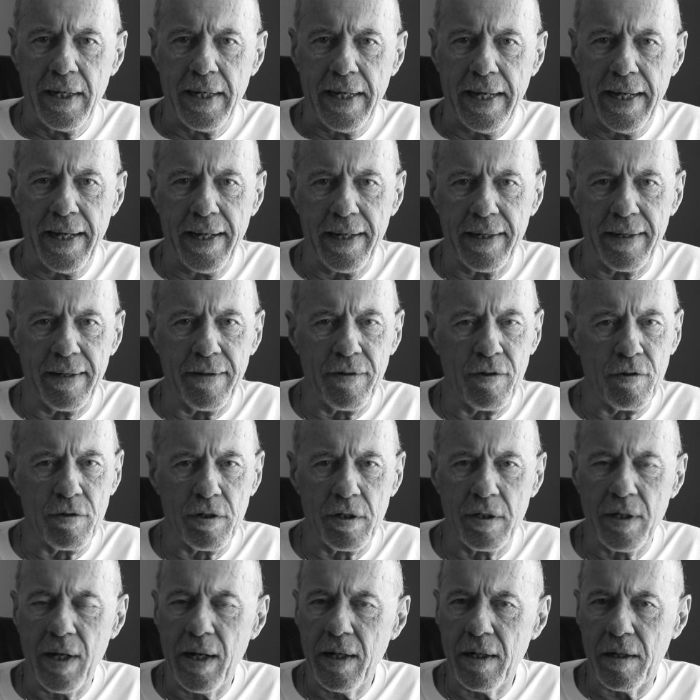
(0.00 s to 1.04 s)
And there's
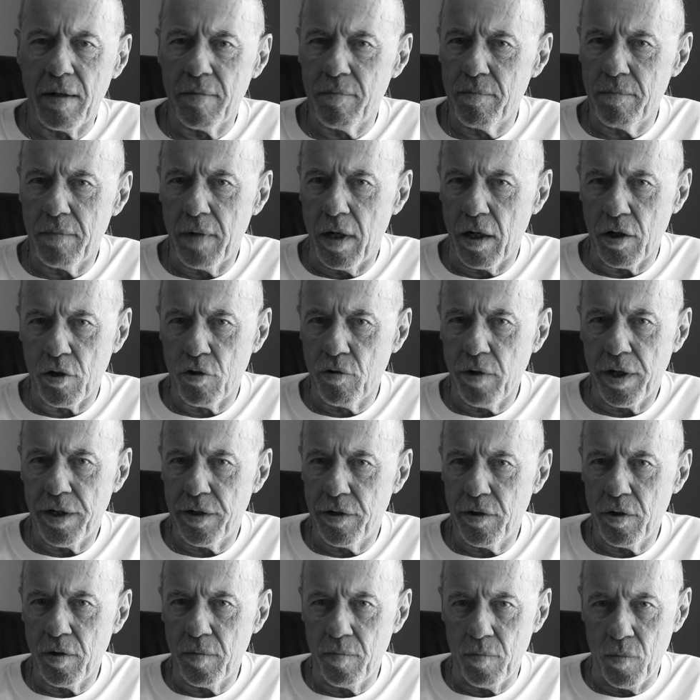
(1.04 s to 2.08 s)
not a, a great
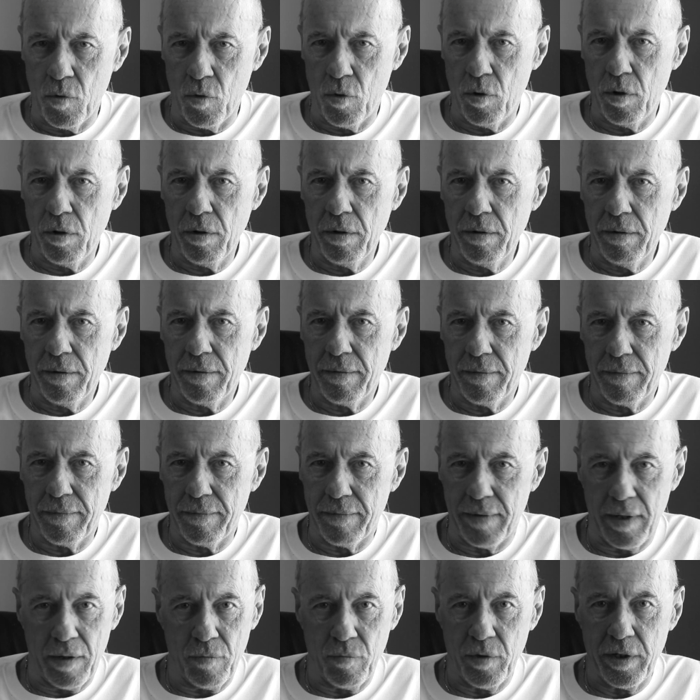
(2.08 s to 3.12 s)
deal more
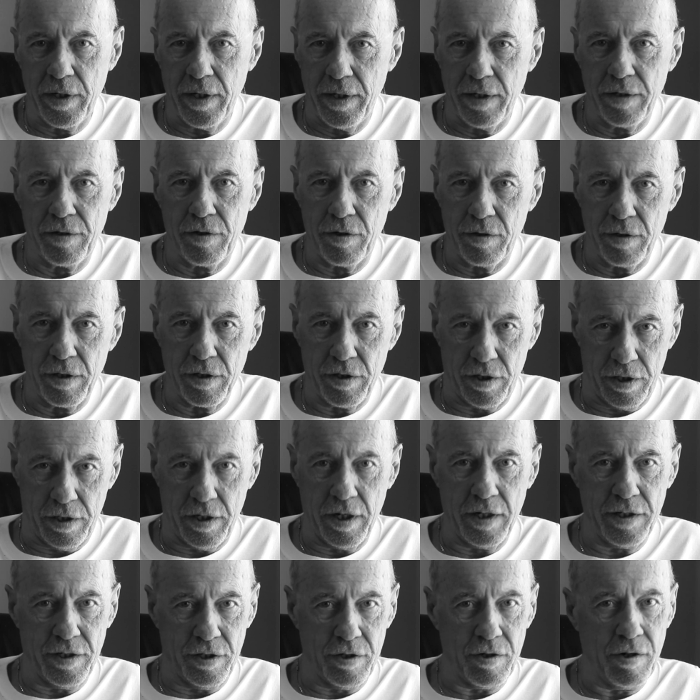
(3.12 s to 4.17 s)
that we need to
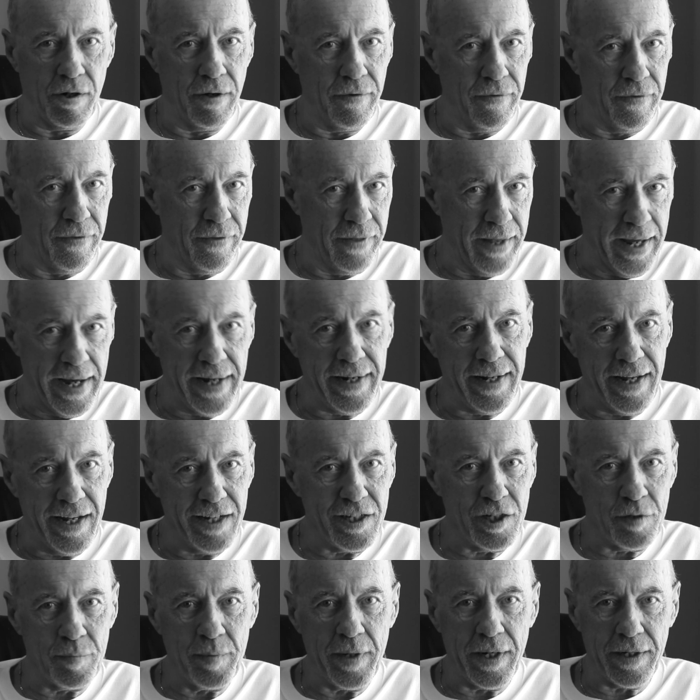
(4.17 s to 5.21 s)
discuss on that
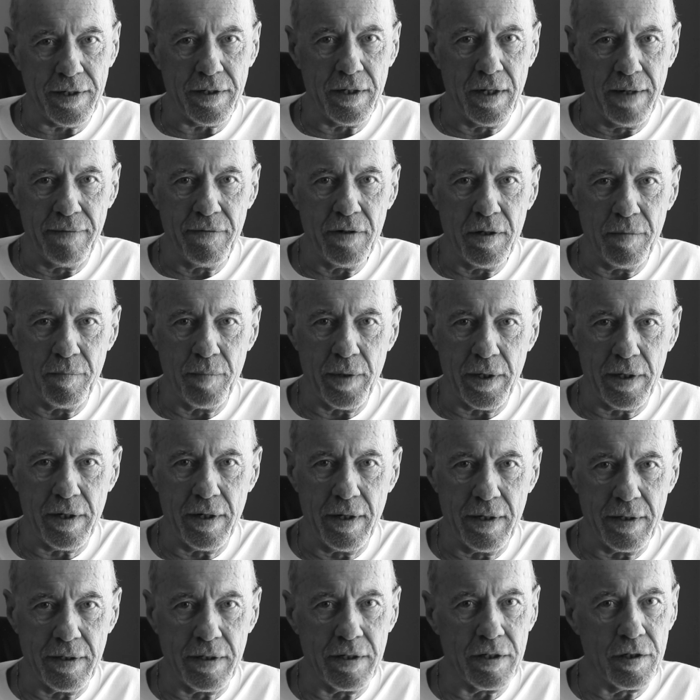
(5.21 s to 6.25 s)
aspect of it
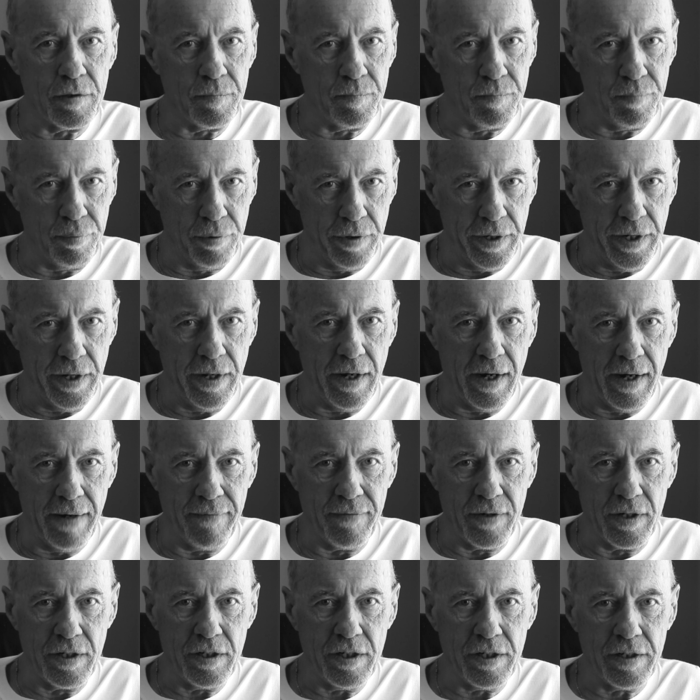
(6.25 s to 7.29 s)
because it's pretty
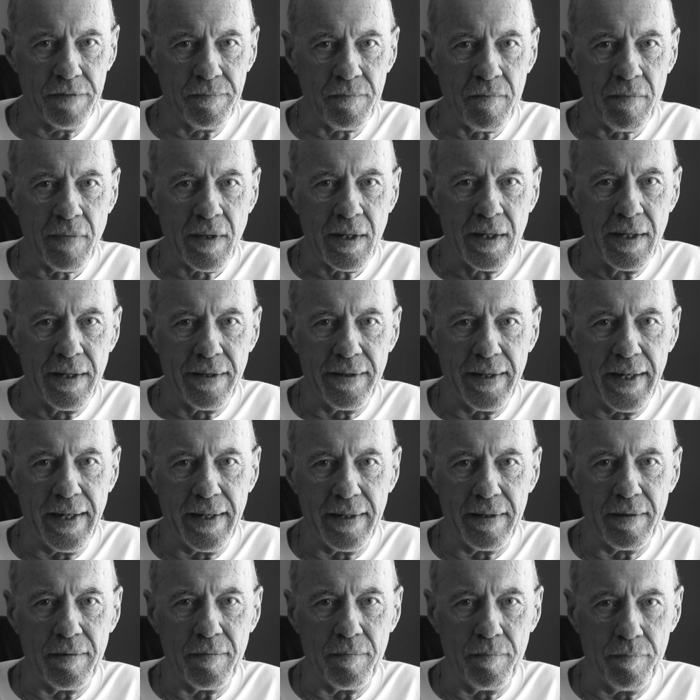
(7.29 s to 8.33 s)
obvious
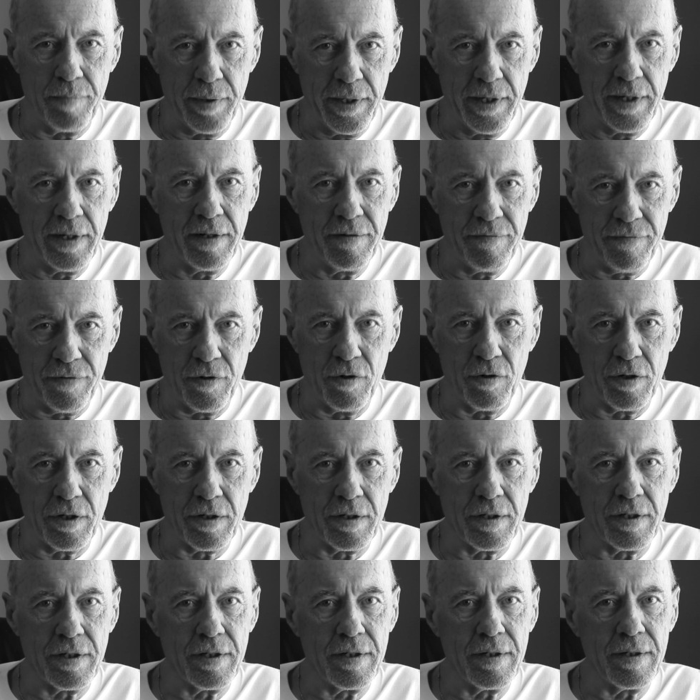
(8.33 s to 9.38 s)
that being in
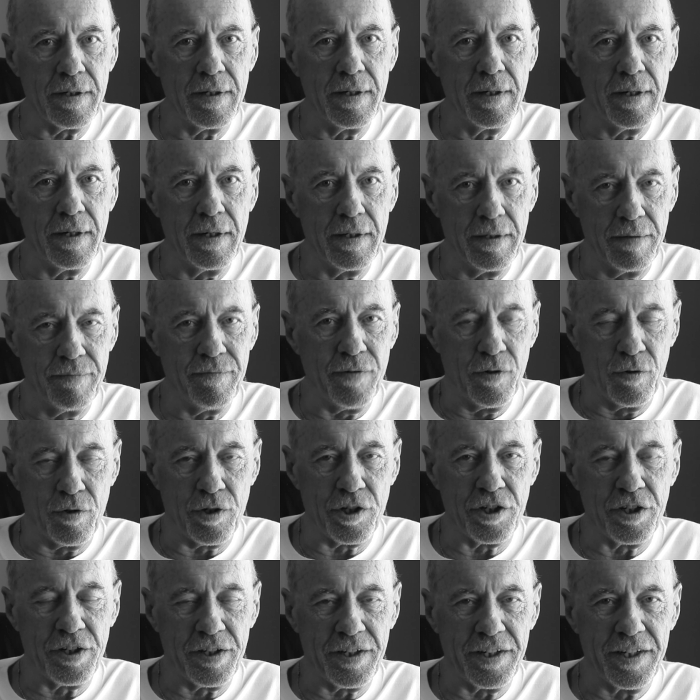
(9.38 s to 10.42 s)
focus, in
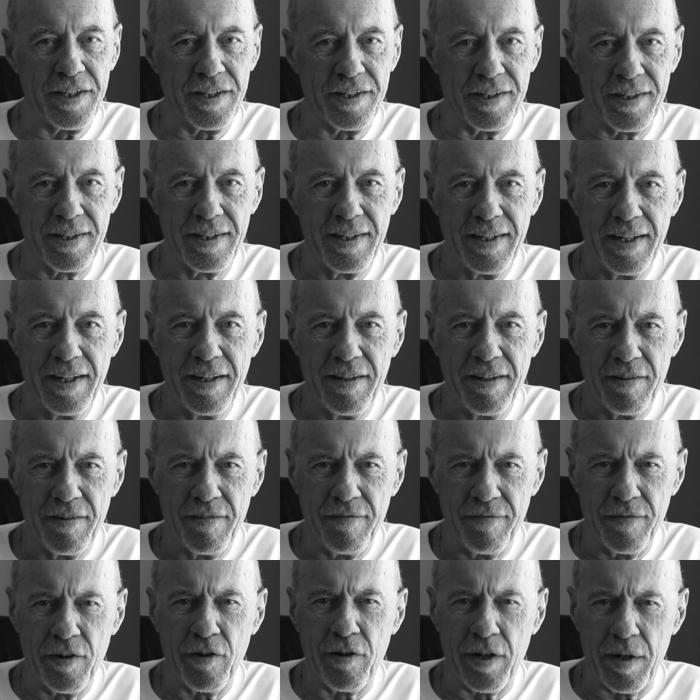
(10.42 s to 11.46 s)
focus is
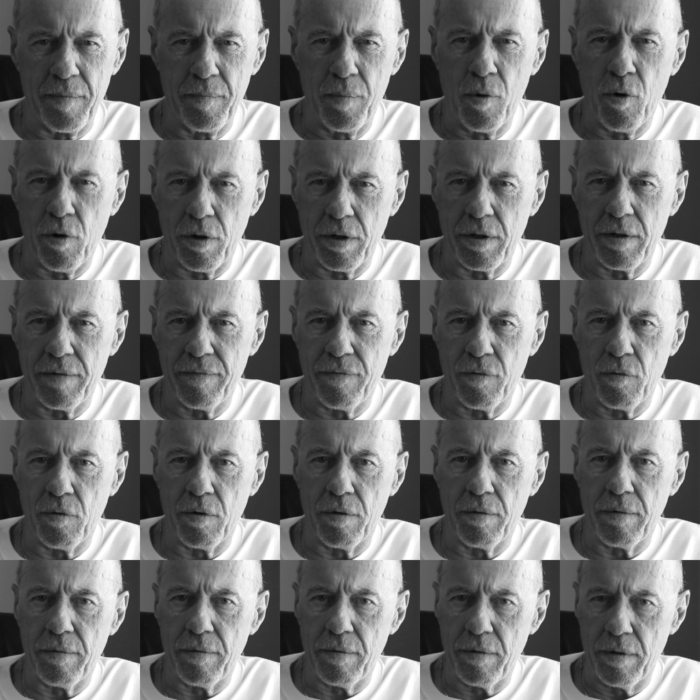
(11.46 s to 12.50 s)
very important
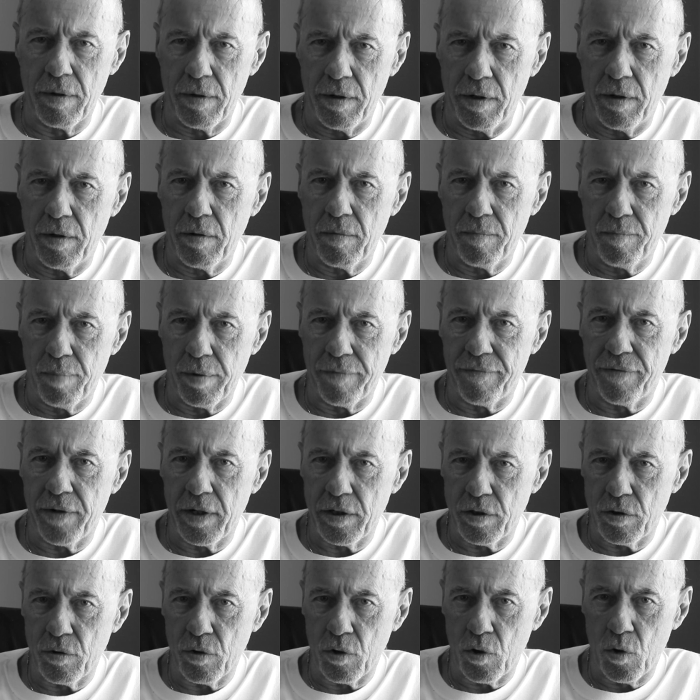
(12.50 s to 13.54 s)
for the
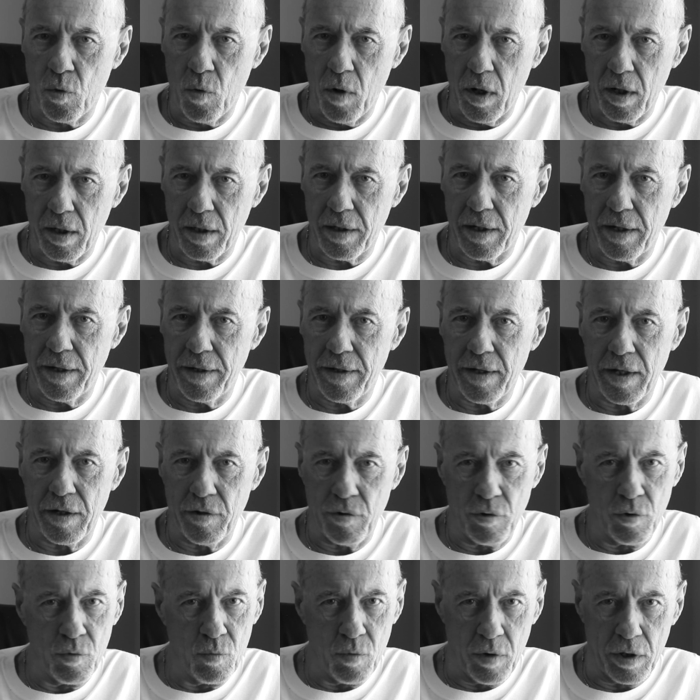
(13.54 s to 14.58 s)
professional quality
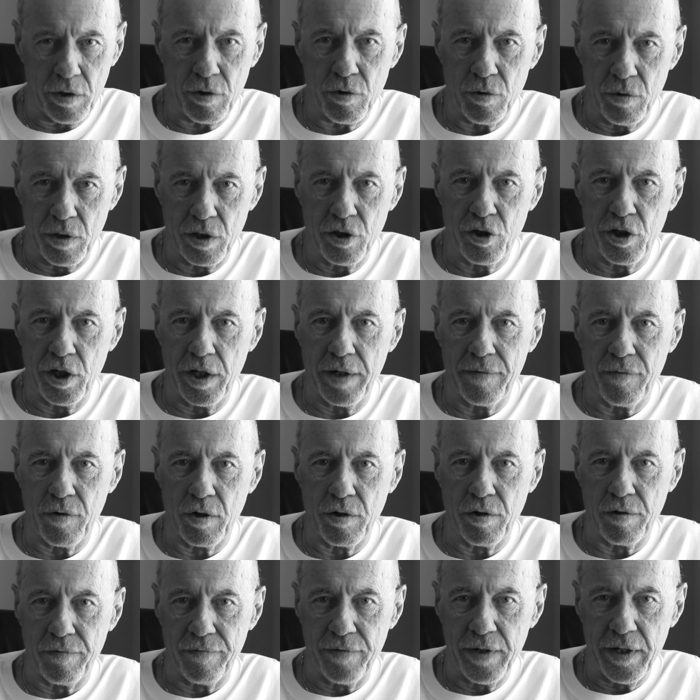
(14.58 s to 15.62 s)
that you want to achieve
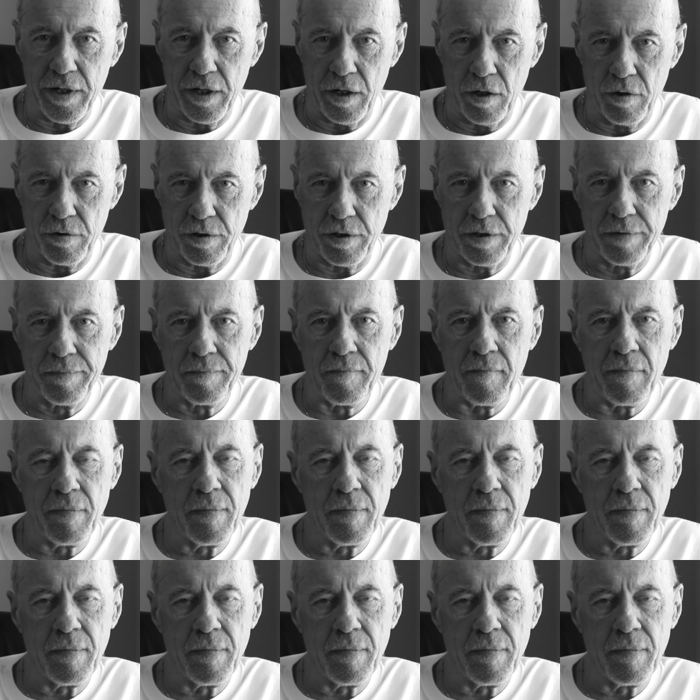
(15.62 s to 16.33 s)
on your videos.